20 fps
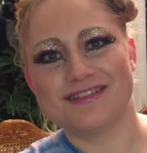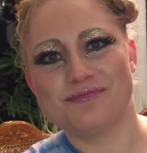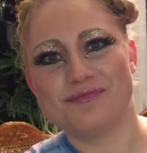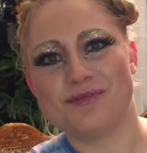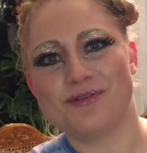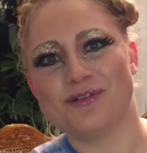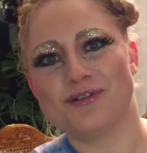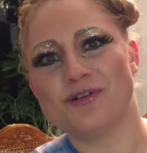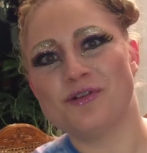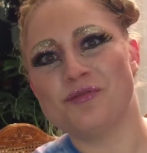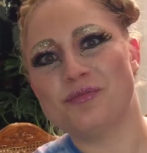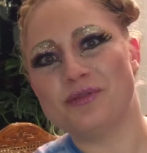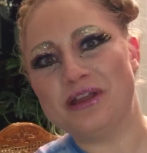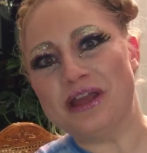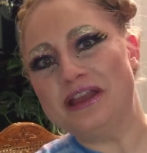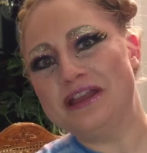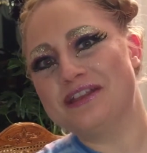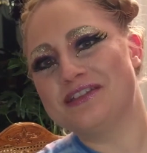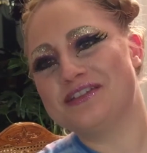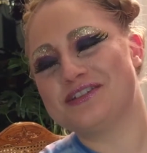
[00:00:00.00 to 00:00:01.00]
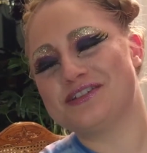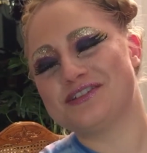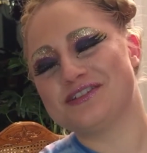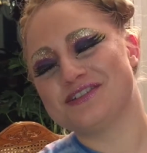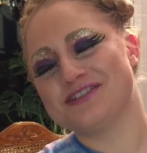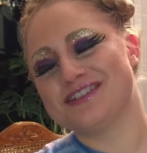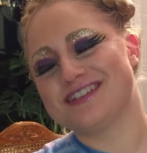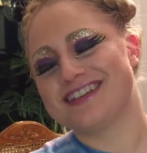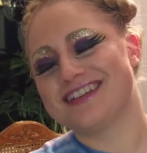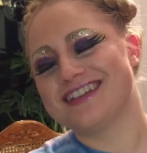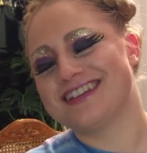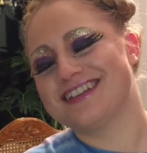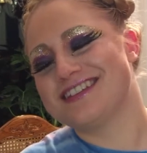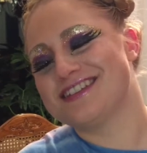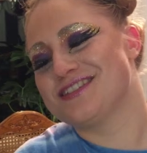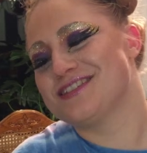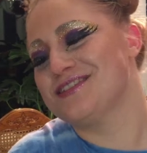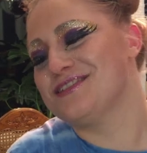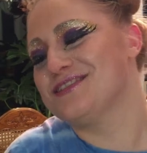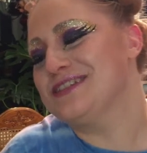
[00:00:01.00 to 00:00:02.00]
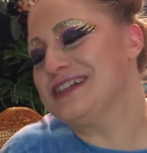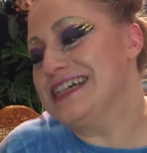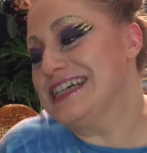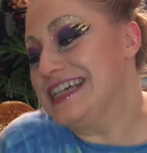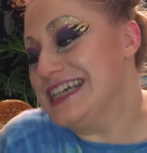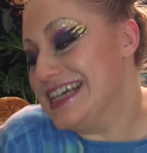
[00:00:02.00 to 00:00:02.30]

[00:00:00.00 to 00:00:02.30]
more open the shirts get. So,